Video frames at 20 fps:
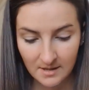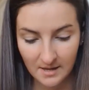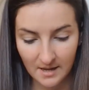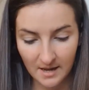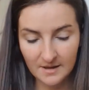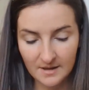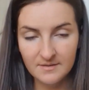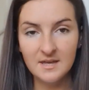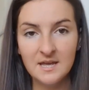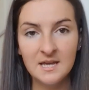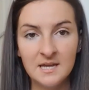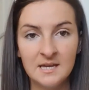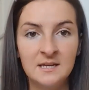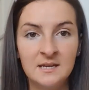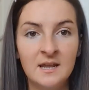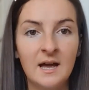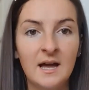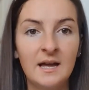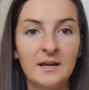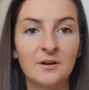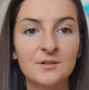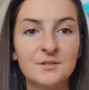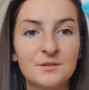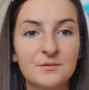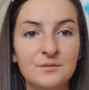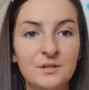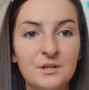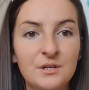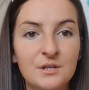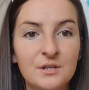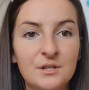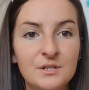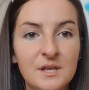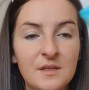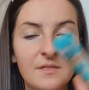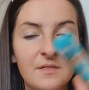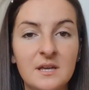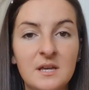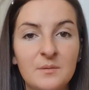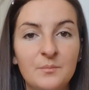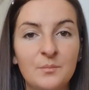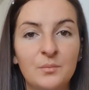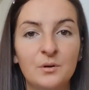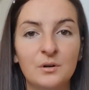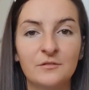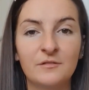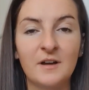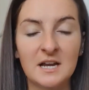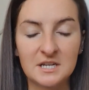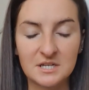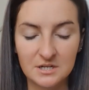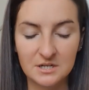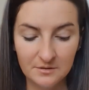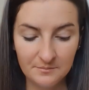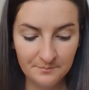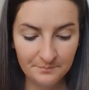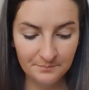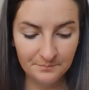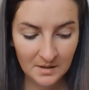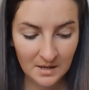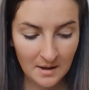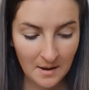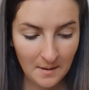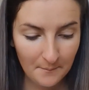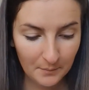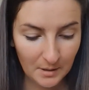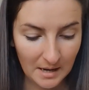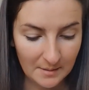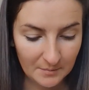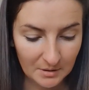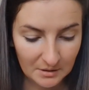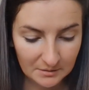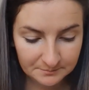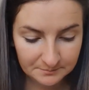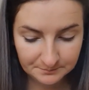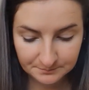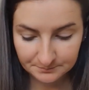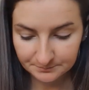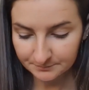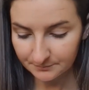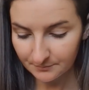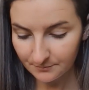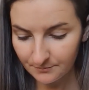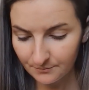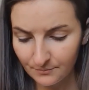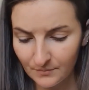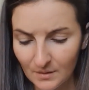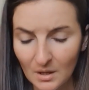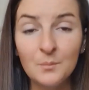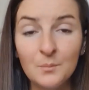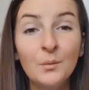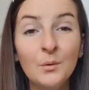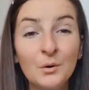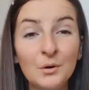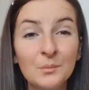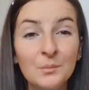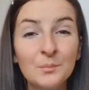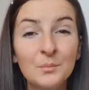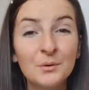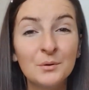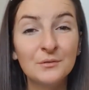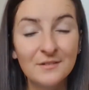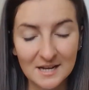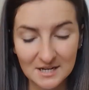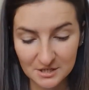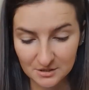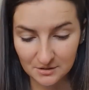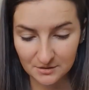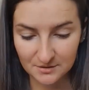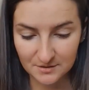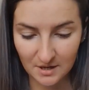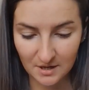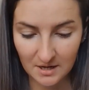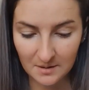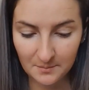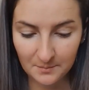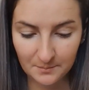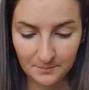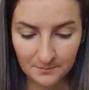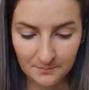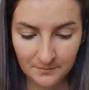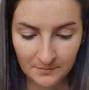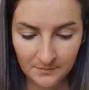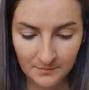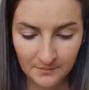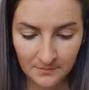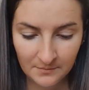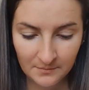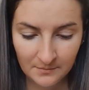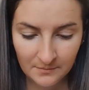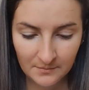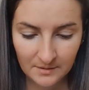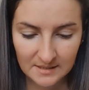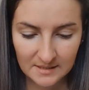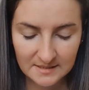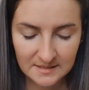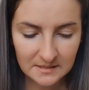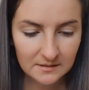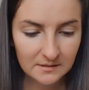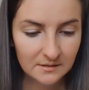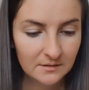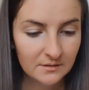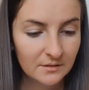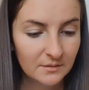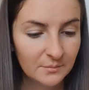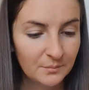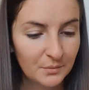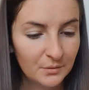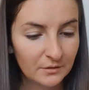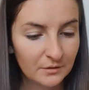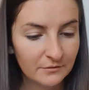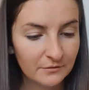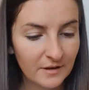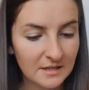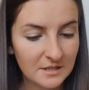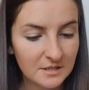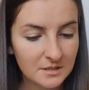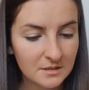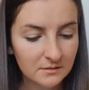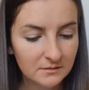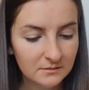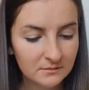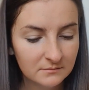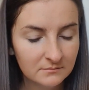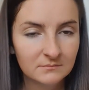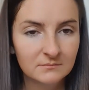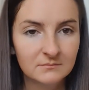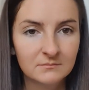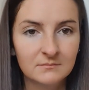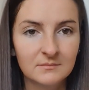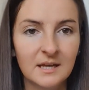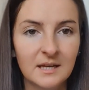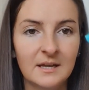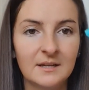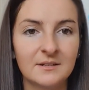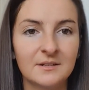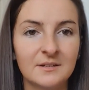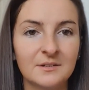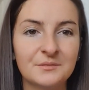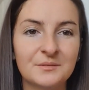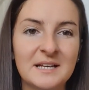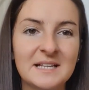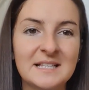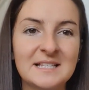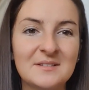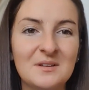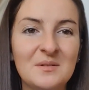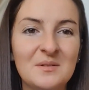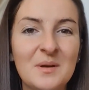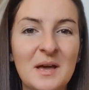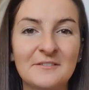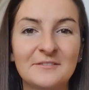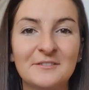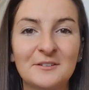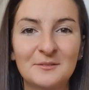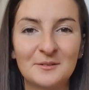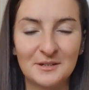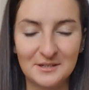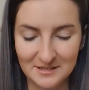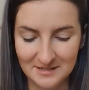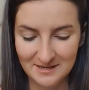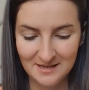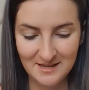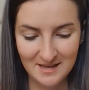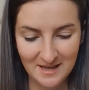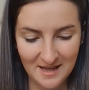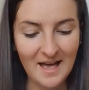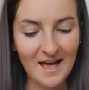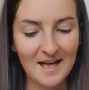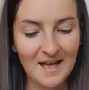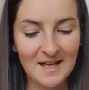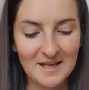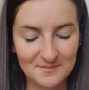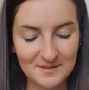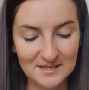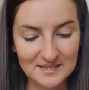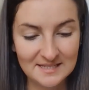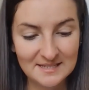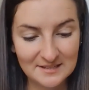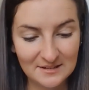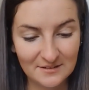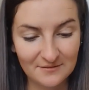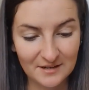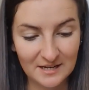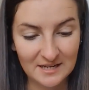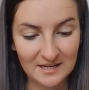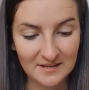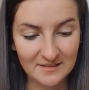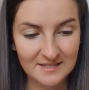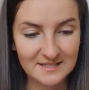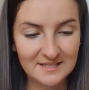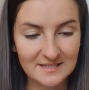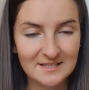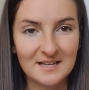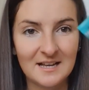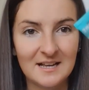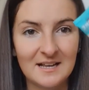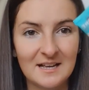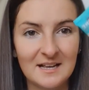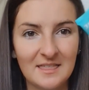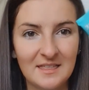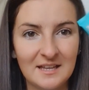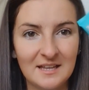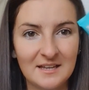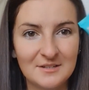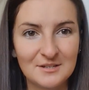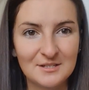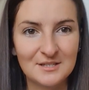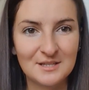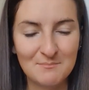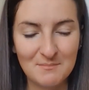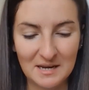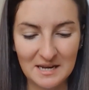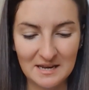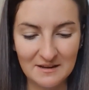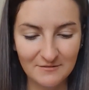And then I also use the POREfessional primer. POREfessional, sorry. Is it the POREfessional? I don't know. It's the Benefit one. This is lovely. This is, I think, just the mini